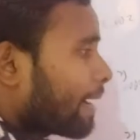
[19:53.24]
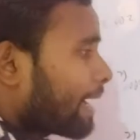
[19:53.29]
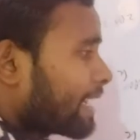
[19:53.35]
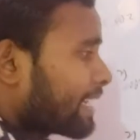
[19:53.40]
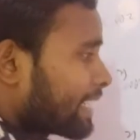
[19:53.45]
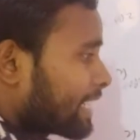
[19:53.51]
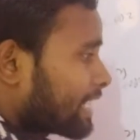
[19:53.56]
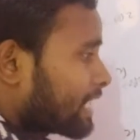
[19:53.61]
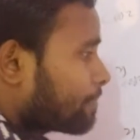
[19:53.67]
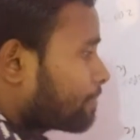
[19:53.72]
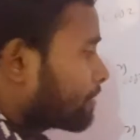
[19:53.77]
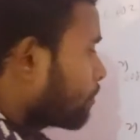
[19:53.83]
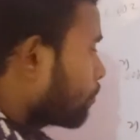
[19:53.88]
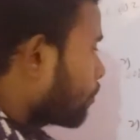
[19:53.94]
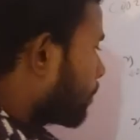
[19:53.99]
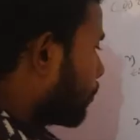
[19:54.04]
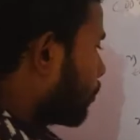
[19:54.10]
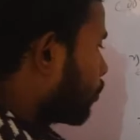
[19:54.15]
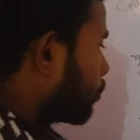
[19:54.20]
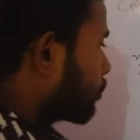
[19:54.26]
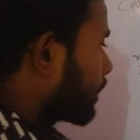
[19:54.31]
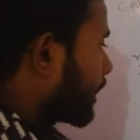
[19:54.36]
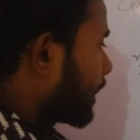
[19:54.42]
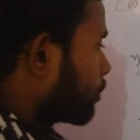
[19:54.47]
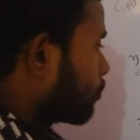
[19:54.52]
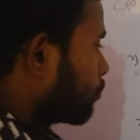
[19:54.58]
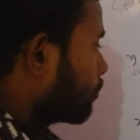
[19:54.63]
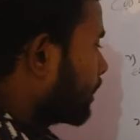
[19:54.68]
by negative sign on both
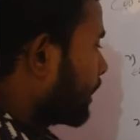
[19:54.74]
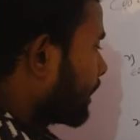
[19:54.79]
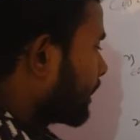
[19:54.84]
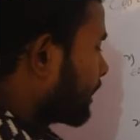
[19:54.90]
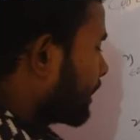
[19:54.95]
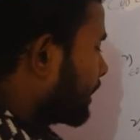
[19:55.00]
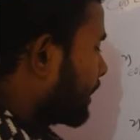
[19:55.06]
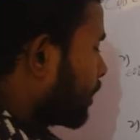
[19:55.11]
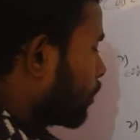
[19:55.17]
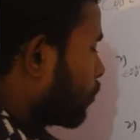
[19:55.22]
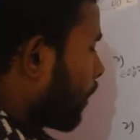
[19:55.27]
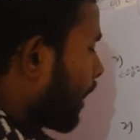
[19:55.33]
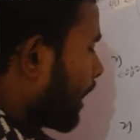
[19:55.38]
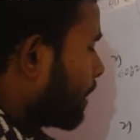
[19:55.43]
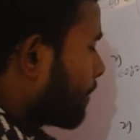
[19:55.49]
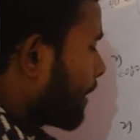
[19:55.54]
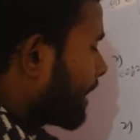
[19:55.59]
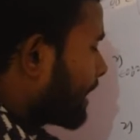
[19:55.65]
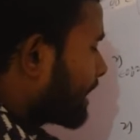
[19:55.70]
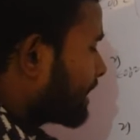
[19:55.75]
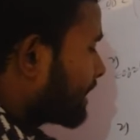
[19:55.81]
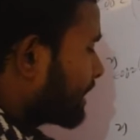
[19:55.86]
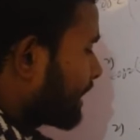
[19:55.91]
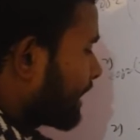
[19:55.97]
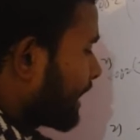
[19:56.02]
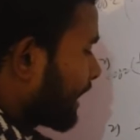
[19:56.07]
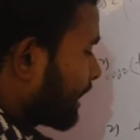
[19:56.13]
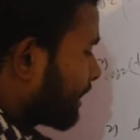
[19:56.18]
sides, you get 10y minus
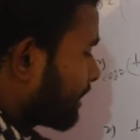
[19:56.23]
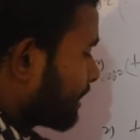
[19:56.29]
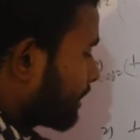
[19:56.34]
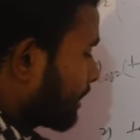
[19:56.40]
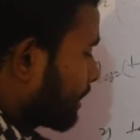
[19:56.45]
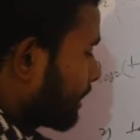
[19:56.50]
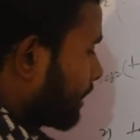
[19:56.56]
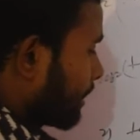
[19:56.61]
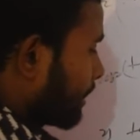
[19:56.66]
10x